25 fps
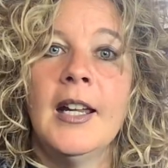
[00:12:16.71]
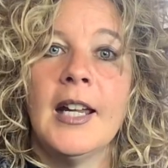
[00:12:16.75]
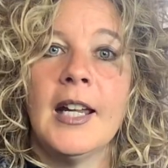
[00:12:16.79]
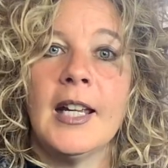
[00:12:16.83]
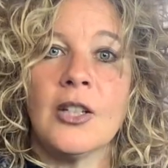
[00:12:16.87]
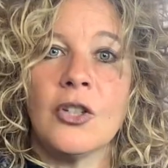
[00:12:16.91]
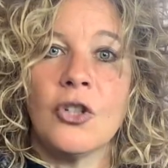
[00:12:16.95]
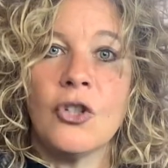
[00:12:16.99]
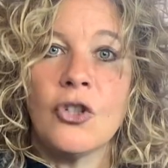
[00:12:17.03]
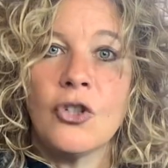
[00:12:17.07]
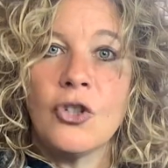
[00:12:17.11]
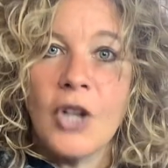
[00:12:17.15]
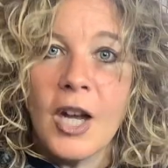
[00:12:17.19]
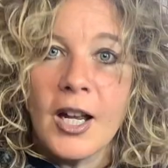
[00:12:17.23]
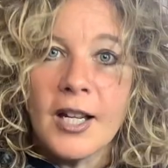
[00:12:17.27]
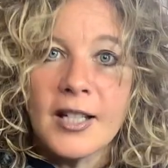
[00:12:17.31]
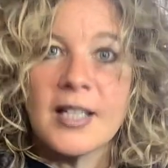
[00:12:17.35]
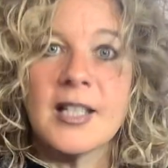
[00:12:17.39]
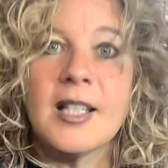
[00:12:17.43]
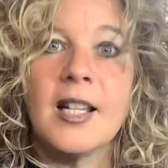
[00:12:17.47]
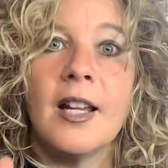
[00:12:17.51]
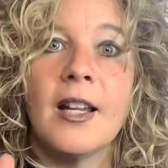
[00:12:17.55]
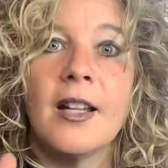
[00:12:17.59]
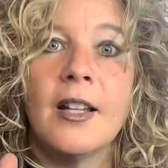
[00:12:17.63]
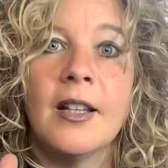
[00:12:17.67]
It's
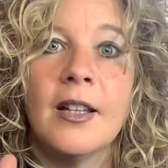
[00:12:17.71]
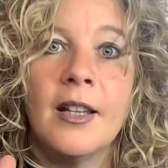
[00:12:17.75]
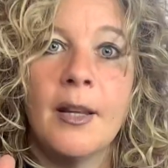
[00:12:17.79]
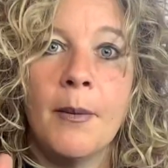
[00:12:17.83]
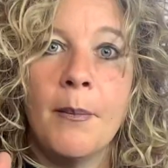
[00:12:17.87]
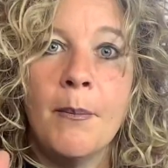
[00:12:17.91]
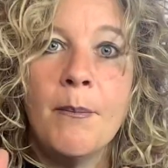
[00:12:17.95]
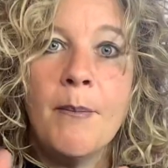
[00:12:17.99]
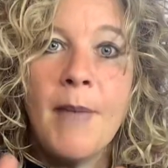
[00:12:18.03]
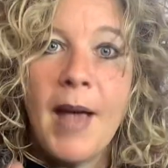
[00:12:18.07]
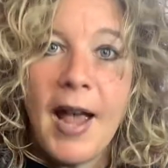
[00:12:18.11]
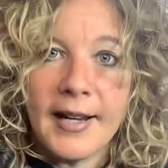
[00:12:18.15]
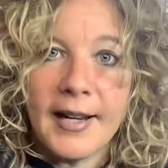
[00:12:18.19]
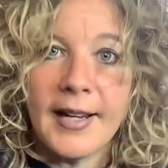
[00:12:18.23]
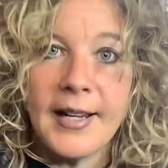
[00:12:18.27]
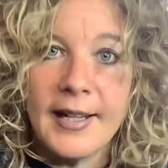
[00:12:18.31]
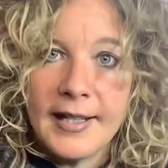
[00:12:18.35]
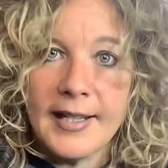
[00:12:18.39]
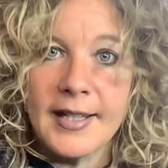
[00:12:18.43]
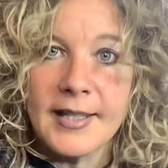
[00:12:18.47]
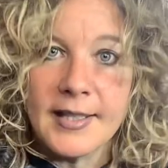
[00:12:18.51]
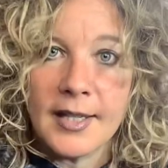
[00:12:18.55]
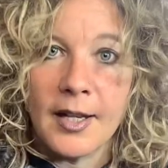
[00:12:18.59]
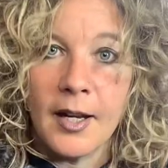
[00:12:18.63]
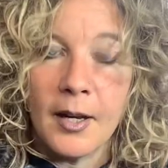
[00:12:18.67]
just the
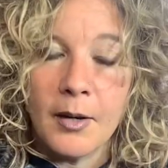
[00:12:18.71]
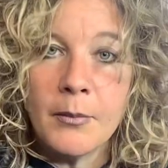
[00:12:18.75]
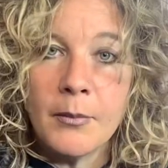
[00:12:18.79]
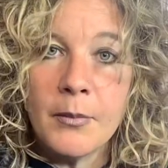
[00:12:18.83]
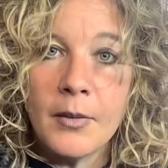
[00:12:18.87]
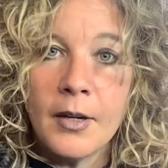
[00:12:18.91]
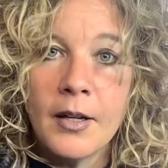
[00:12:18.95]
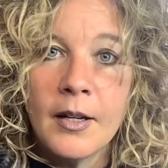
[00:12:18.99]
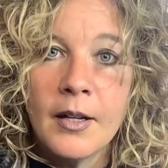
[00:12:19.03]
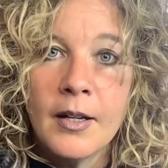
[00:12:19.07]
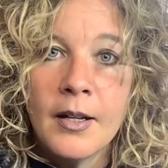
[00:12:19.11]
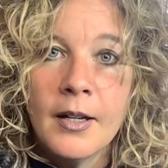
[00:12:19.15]
mechanism.